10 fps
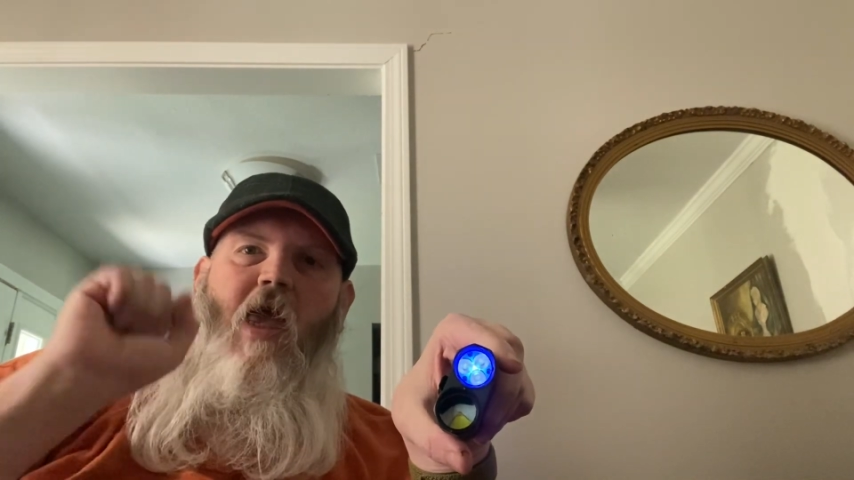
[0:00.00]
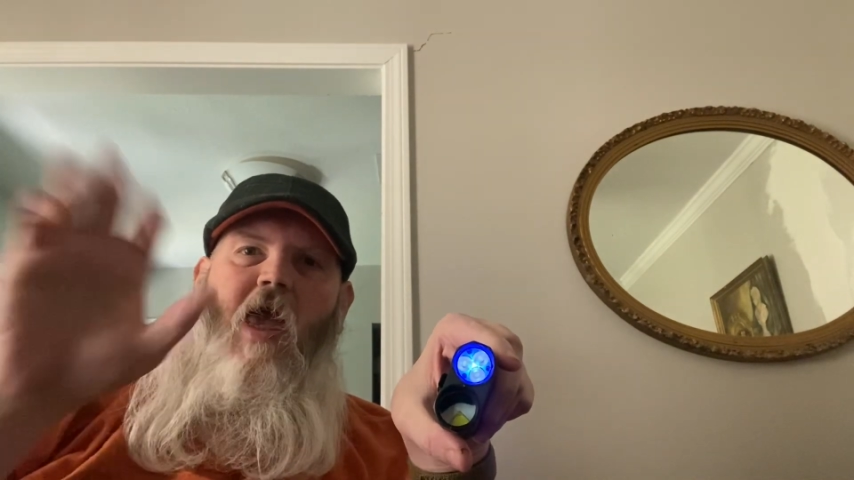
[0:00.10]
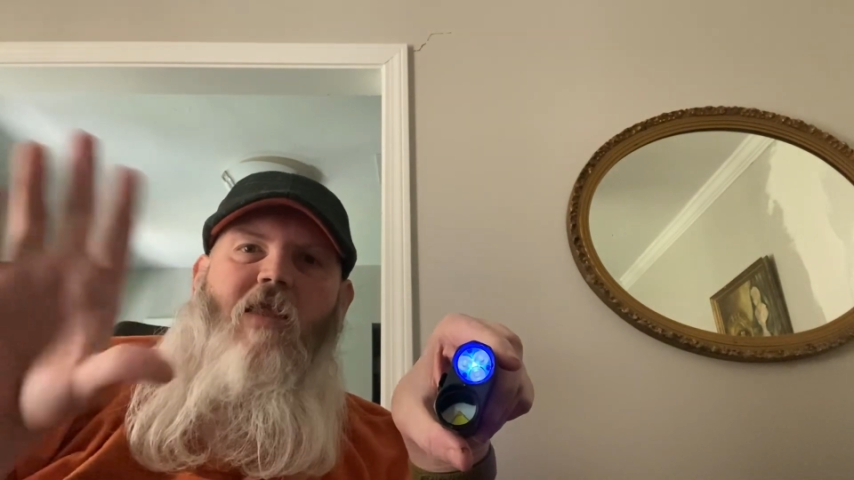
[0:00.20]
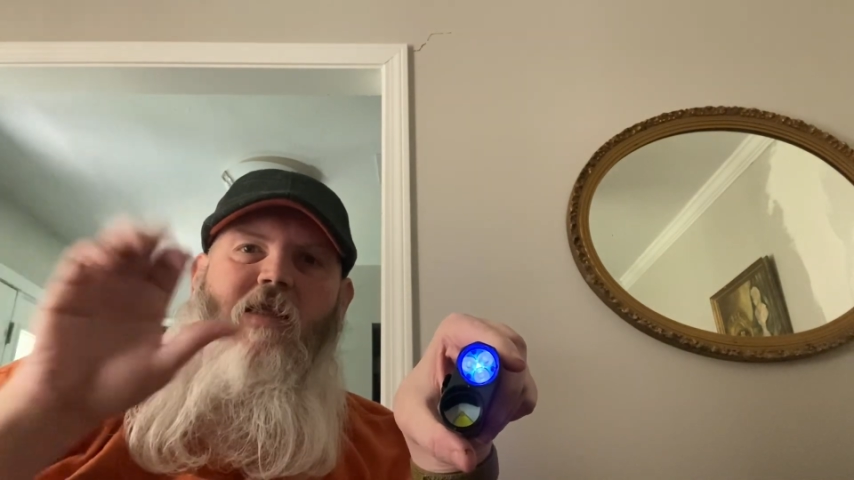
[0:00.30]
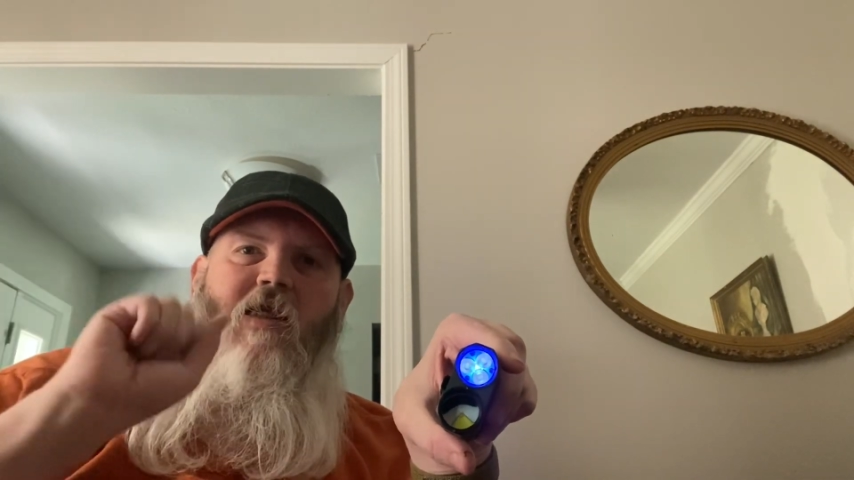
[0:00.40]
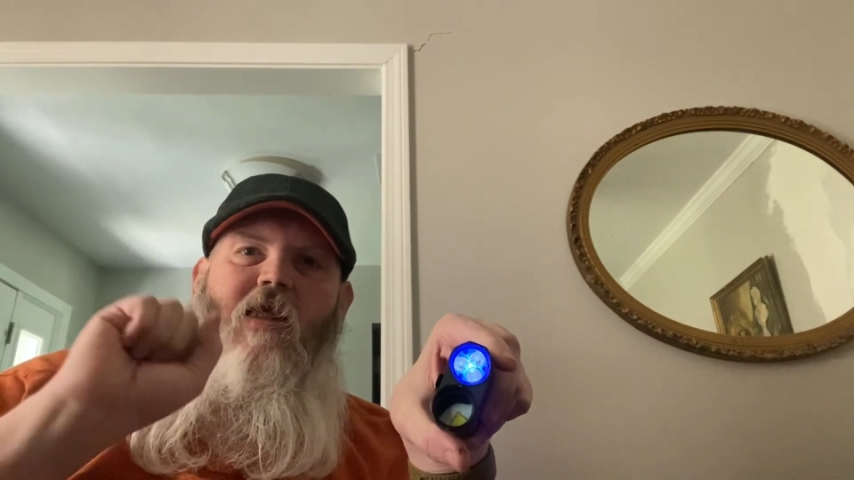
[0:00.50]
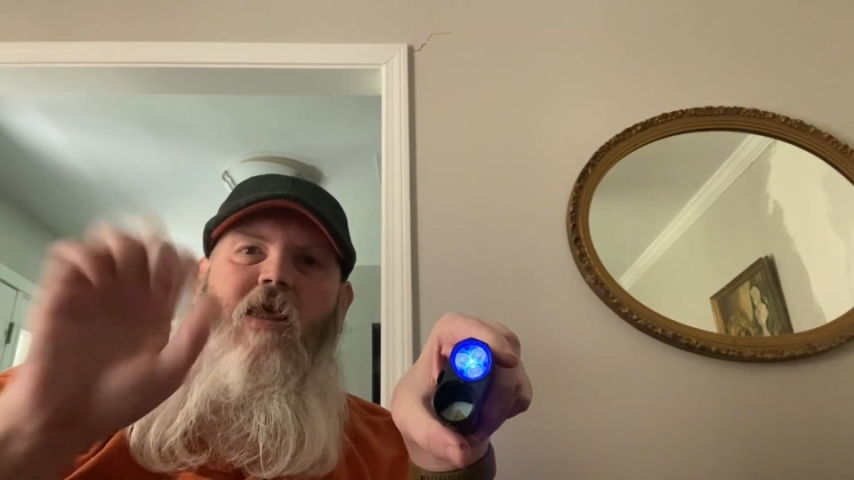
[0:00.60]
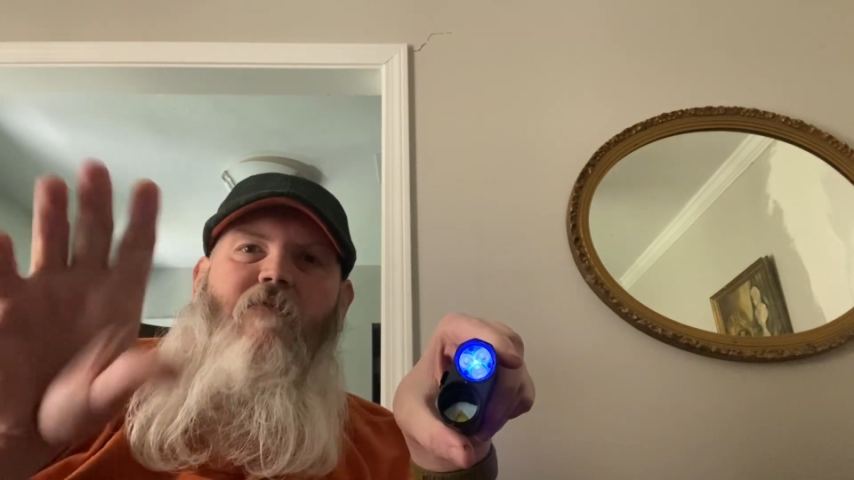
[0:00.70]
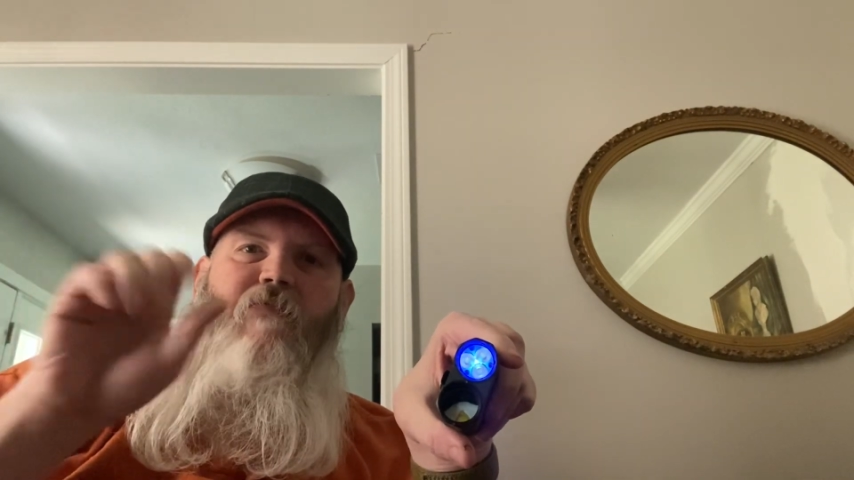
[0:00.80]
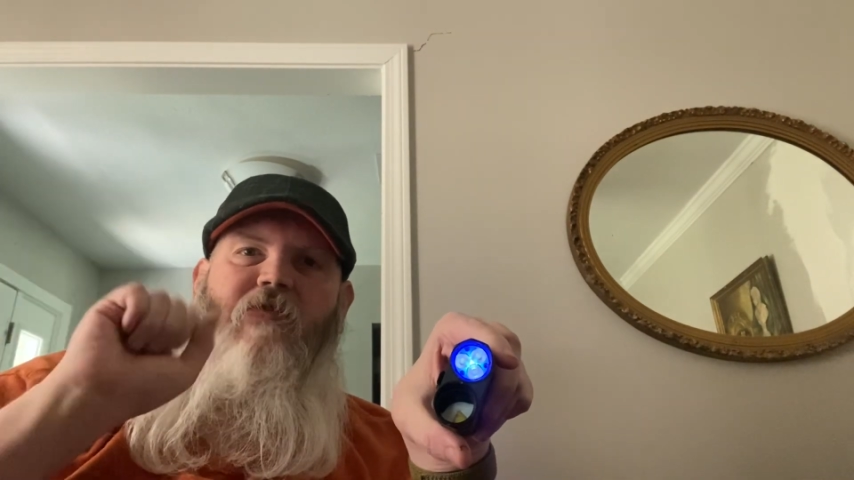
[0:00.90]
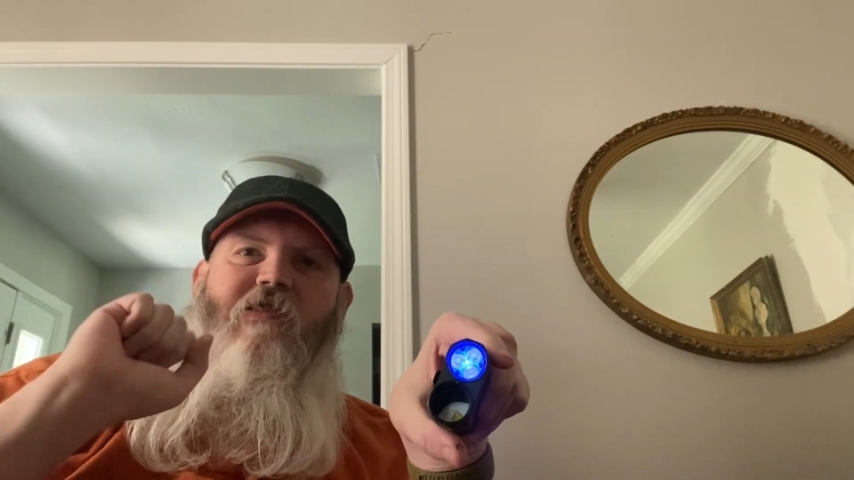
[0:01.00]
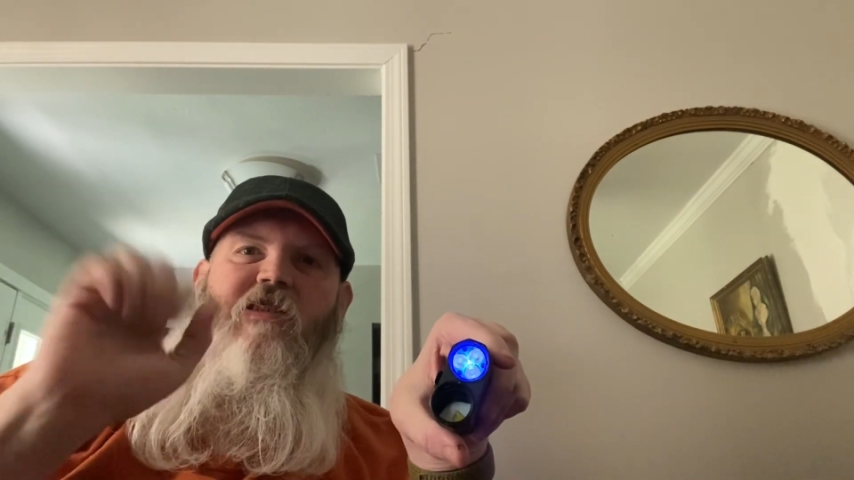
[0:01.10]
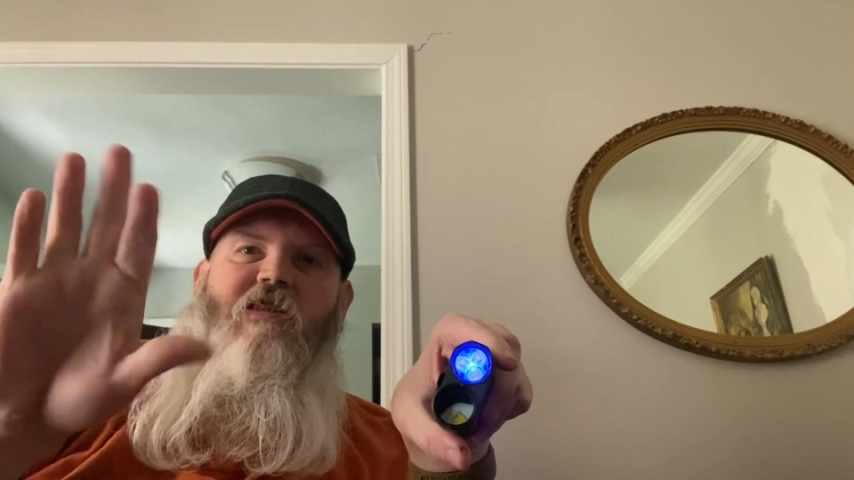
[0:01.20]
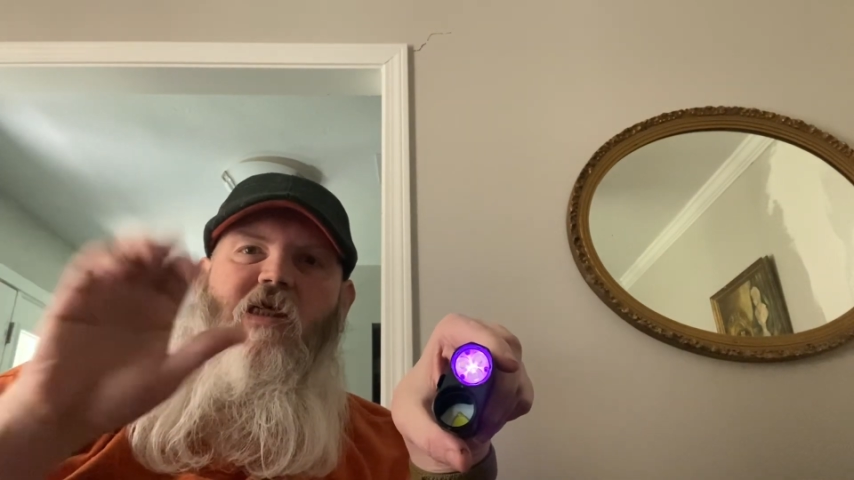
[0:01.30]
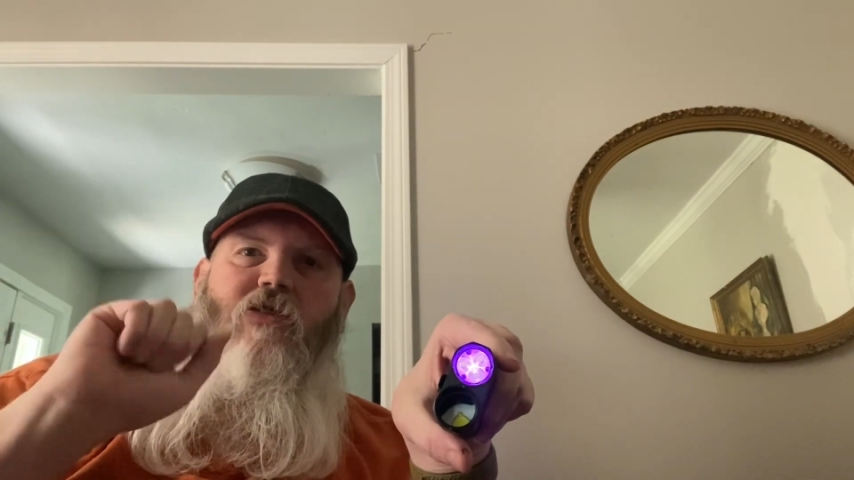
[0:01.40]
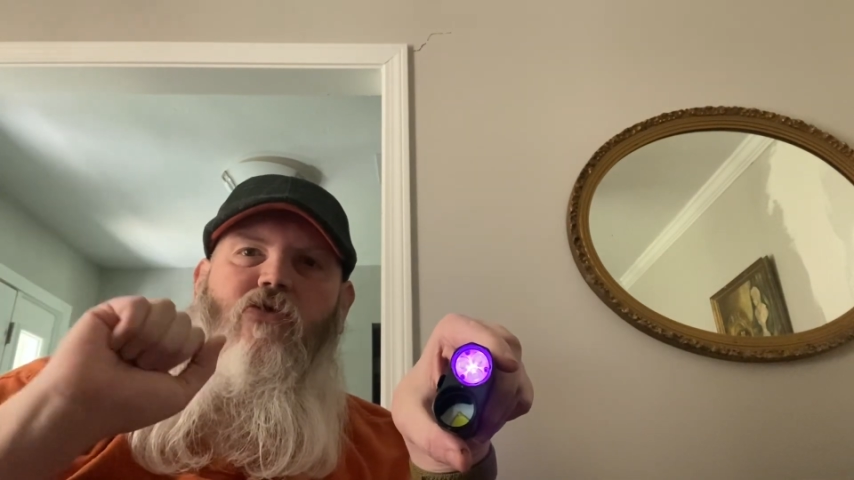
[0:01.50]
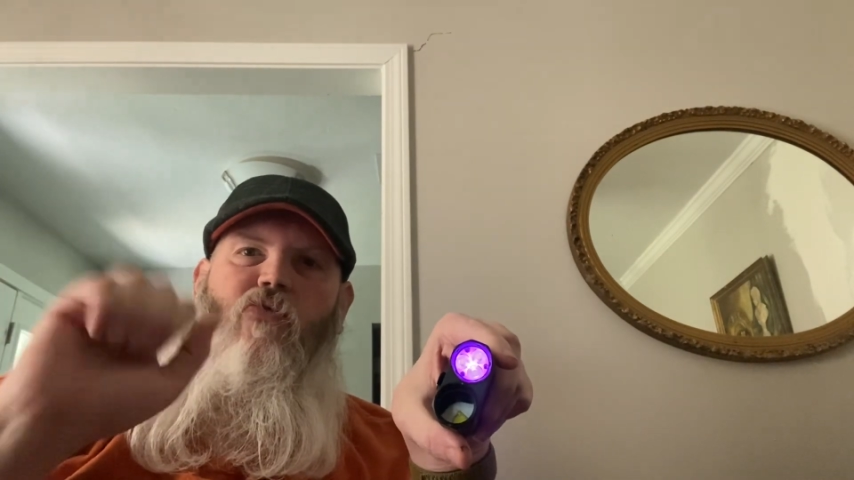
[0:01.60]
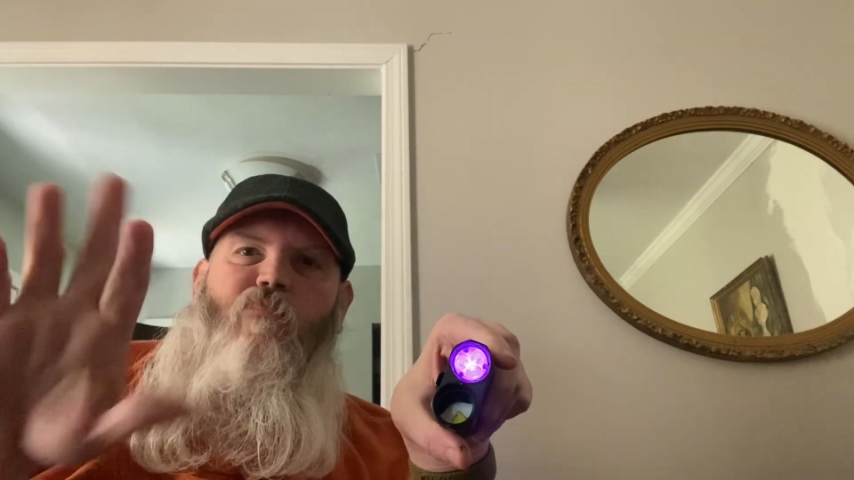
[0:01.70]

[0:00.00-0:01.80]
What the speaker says: and then even signal